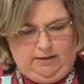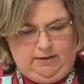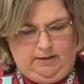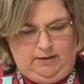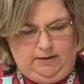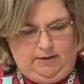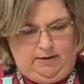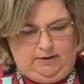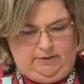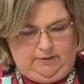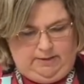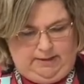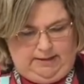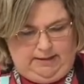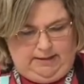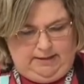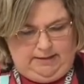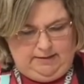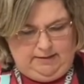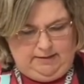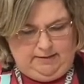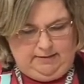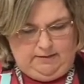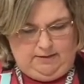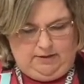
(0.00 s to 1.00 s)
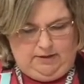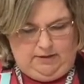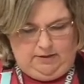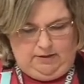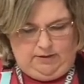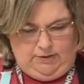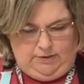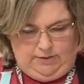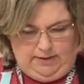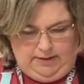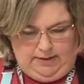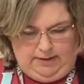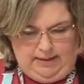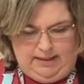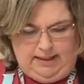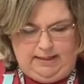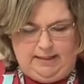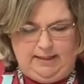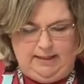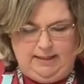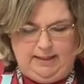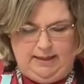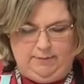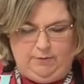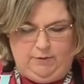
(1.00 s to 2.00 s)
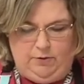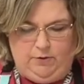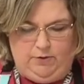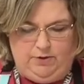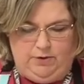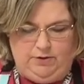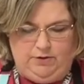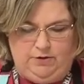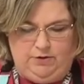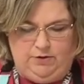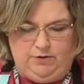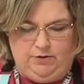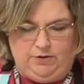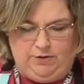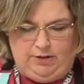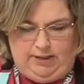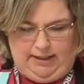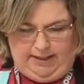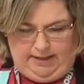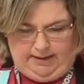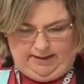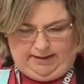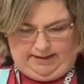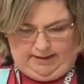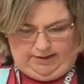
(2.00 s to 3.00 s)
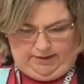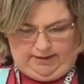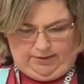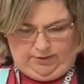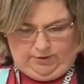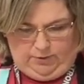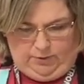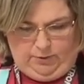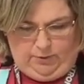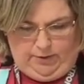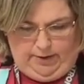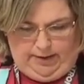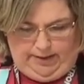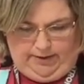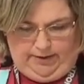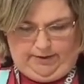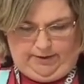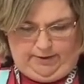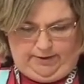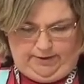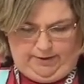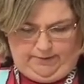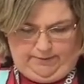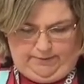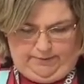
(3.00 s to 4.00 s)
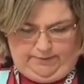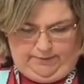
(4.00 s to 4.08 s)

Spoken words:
Alright, so then I'm going to create a little well,